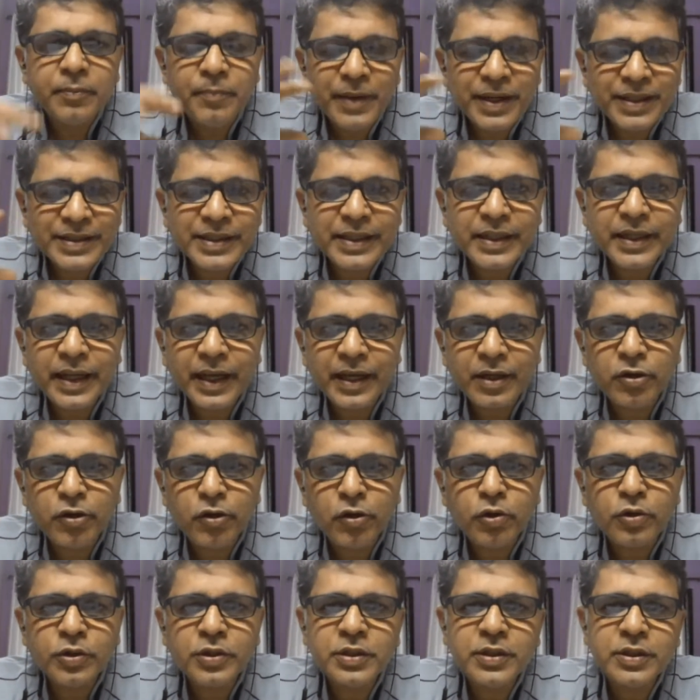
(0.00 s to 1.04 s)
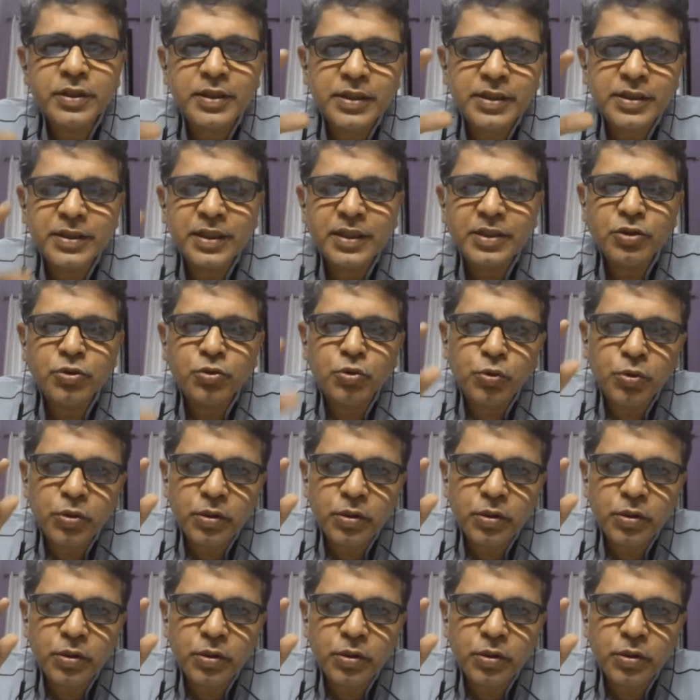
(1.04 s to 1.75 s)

The present technology is such